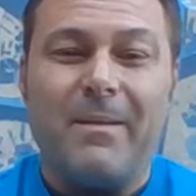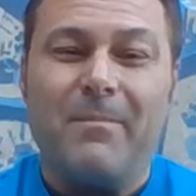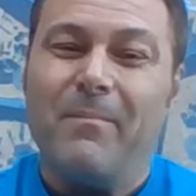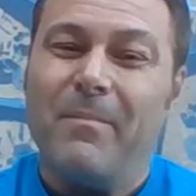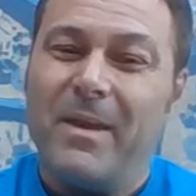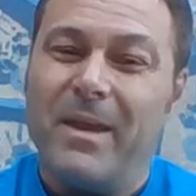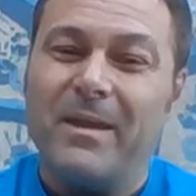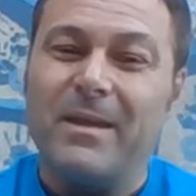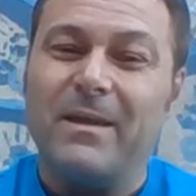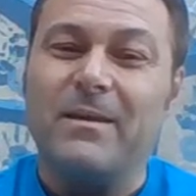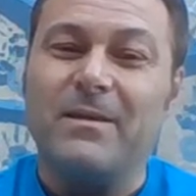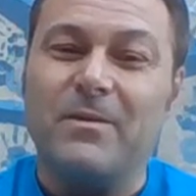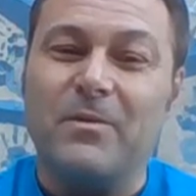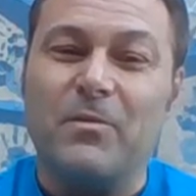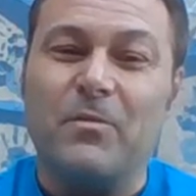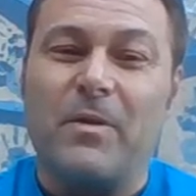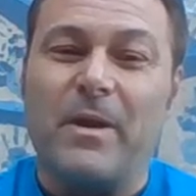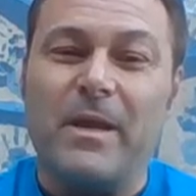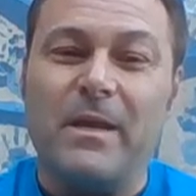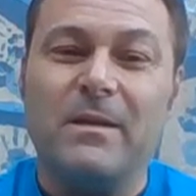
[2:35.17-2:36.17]
Make it a
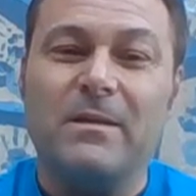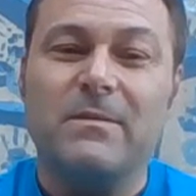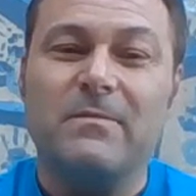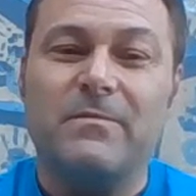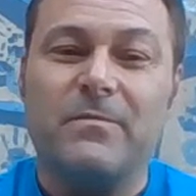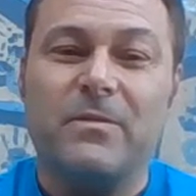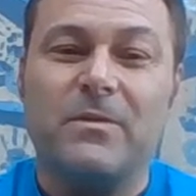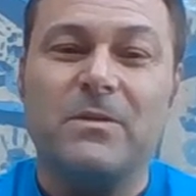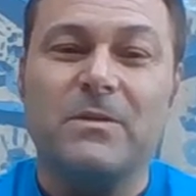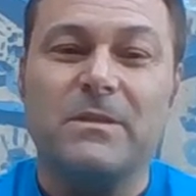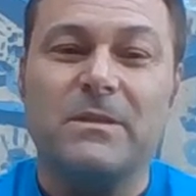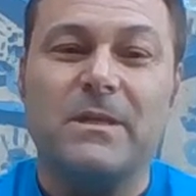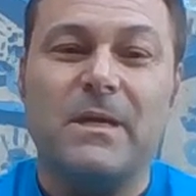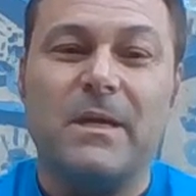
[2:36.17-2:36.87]
great first